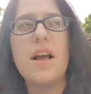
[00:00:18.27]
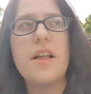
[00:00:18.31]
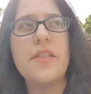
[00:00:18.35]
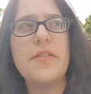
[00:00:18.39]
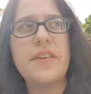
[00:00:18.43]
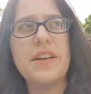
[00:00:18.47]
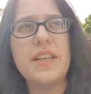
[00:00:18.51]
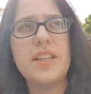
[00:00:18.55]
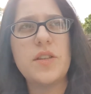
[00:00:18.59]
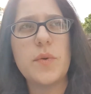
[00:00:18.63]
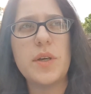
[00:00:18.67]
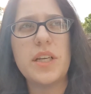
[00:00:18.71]

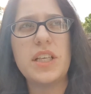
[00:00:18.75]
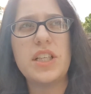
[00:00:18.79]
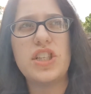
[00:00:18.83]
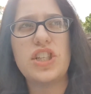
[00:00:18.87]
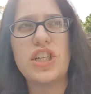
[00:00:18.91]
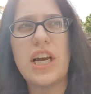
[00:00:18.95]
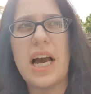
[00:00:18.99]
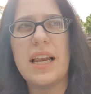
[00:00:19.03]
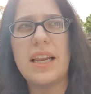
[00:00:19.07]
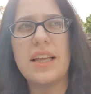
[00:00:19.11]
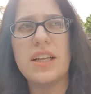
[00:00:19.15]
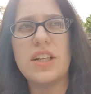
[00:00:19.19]
This week's
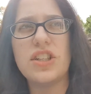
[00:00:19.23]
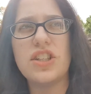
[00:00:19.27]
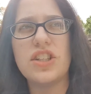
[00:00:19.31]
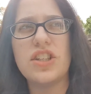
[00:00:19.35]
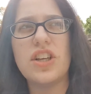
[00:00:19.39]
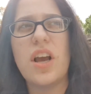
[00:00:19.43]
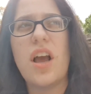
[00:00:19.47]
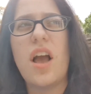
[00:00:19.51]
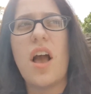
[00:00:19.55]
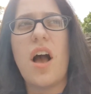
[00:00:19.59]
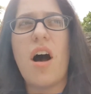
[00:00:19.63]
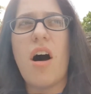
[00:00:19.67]
challenge,
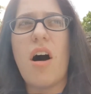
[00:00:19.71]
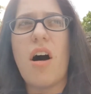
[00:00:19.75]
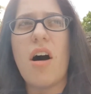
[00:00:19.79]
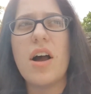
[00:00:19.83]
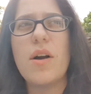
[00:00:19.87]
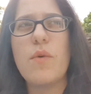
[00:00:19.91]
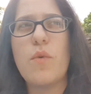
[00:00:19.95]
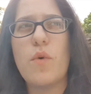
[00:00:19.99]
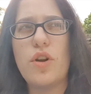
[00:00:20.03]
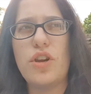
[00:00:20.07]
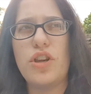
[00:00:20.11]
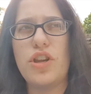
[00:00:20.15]
I
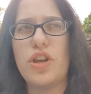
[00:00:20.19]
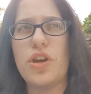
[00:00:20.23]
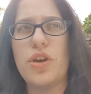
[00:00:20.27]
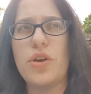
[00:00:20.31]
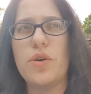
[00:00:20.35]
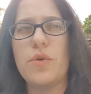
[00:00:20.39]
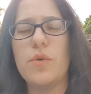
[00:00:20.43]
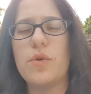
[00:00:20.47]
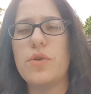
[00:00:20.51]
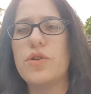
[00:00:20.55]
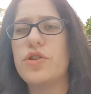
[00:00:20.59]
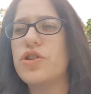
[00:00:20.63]
want you